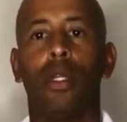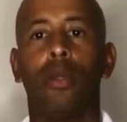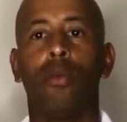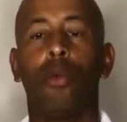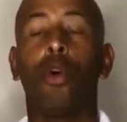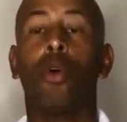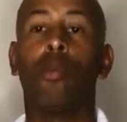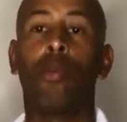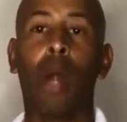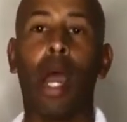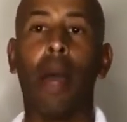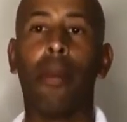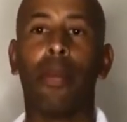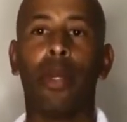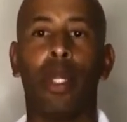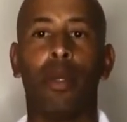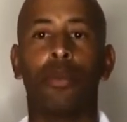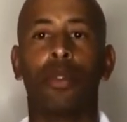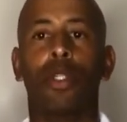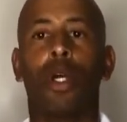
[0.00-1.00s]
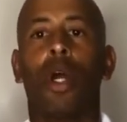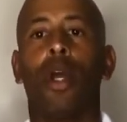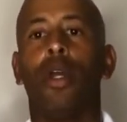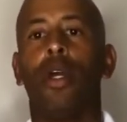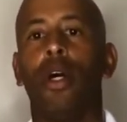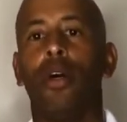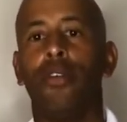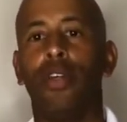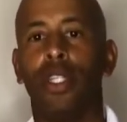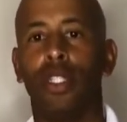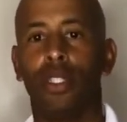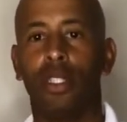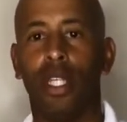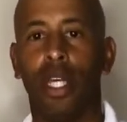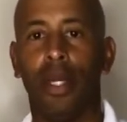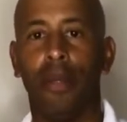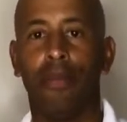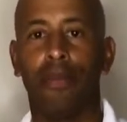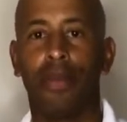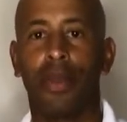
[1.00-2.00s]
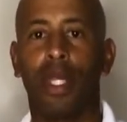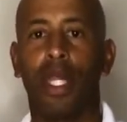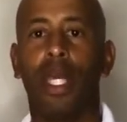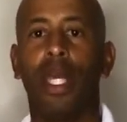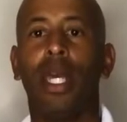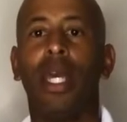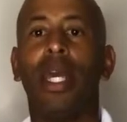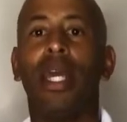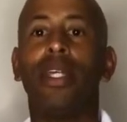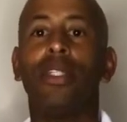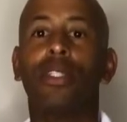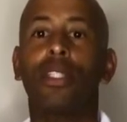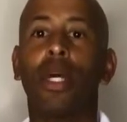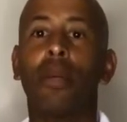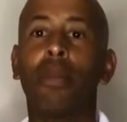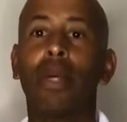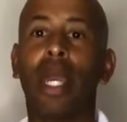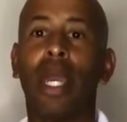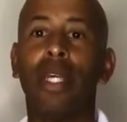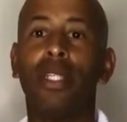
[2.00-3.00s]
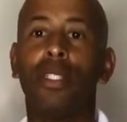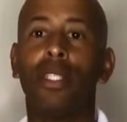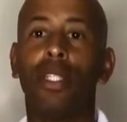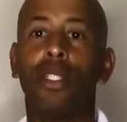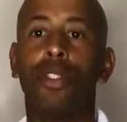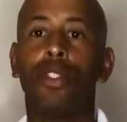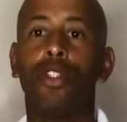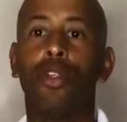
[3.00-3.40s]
property of an estate. In some cases,